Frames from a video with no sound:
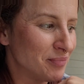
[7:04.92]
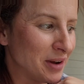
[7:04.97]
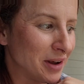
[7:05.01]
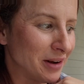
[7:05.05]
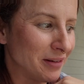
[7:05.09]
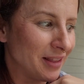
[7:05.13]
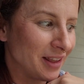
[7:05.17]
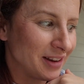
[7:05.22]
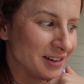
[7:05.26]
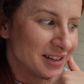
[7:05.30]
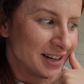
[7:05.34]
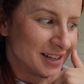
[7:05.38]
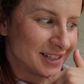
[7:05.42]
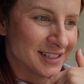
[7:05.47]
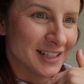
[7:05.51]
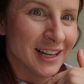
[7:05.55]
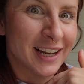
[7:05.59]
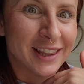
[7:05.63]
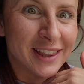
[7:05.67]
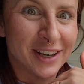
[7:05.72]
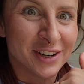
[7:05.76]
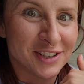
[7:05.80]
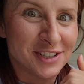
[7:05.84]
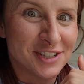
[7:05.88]
but they taste
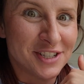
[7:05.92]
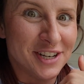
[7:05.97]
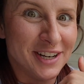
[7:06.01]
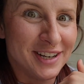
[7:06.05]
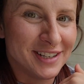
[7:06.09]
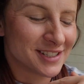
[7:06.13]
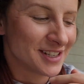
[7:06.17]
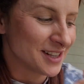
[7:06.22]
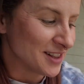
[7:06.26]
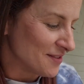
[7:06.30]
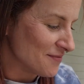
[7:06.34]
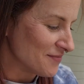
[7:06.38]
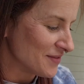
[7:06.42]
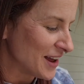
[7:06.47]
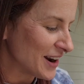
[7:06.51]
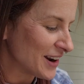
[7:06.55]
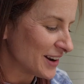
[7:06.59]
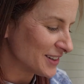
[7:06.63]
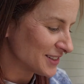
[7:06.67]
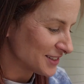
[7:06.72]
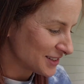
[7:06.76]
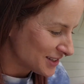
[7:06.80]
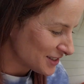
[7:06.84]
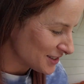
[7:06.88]
like there's cheese in them.
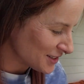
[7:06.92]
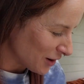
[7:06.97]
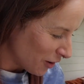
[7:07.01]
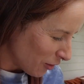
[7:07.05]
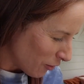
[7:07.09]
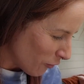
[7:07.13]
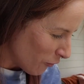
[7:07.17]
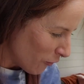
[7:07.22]
That is so